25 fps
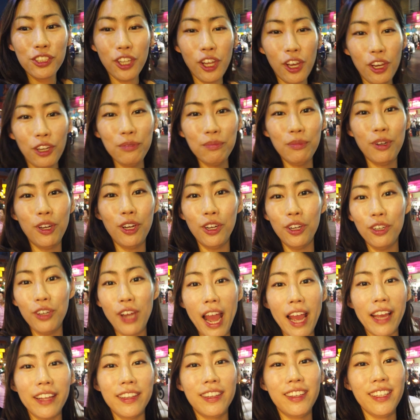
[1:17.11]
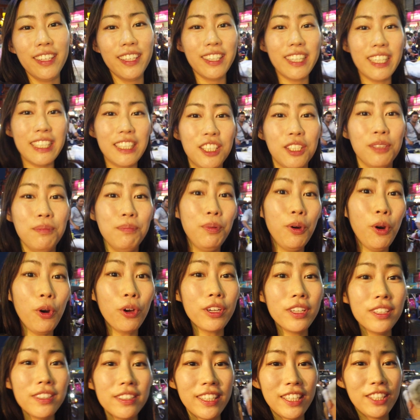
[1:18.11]
Slow-mo, I think it's
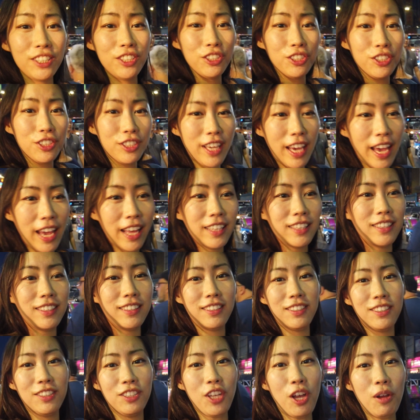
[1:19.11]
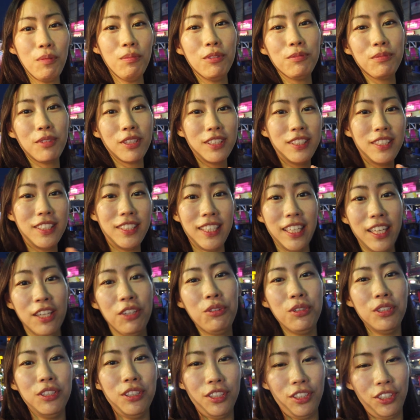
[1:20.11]
important that you get some of the
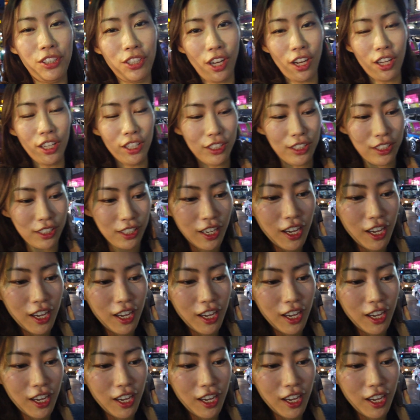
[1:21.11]
sequence shots.